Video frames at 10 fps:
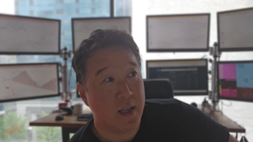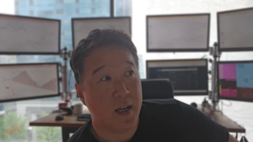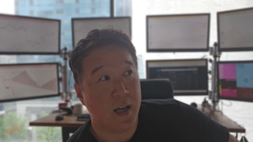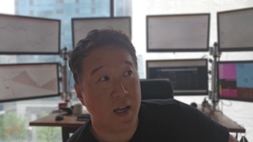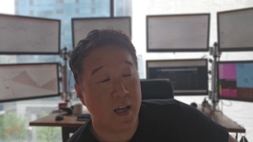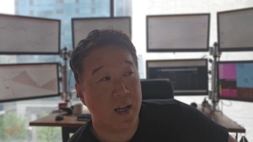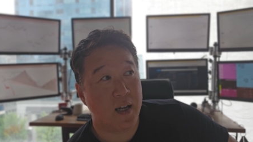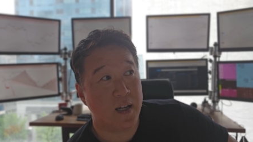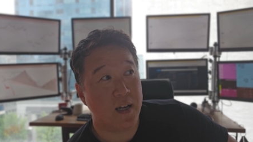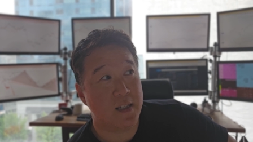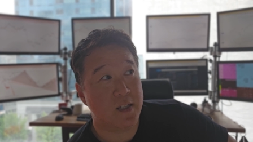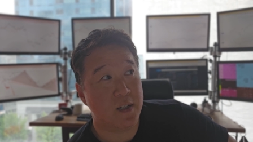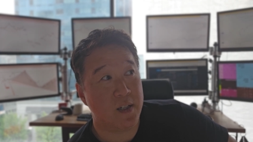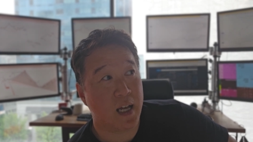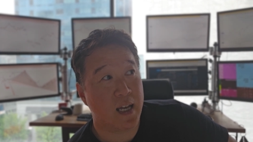Uh,
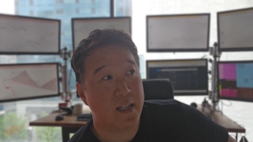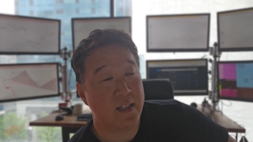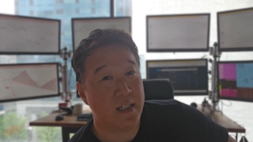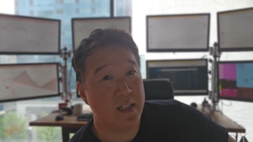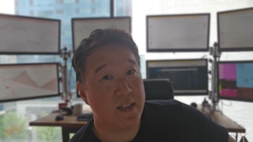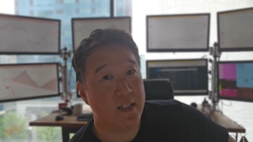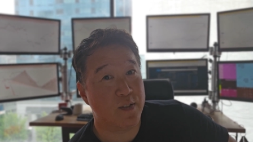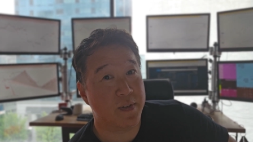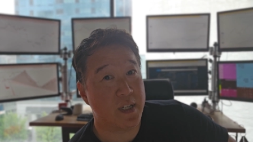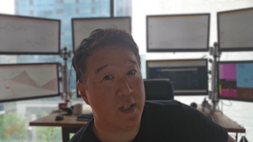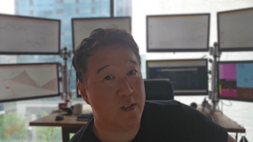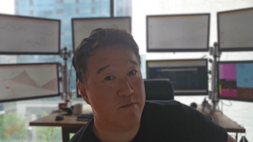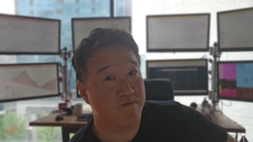until I delete this video